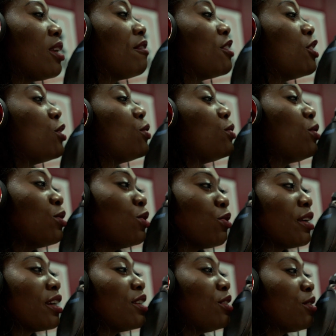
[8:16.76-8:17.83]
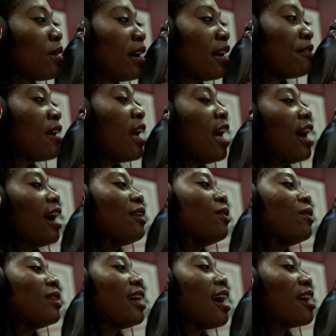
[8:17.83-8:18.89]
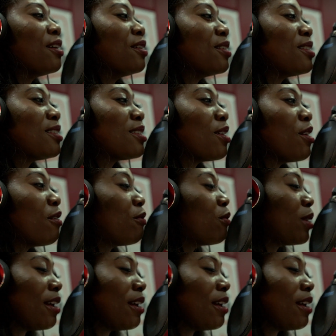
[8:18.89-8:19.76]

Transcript: Whatever you do, don't drink and drive and all that good stuff.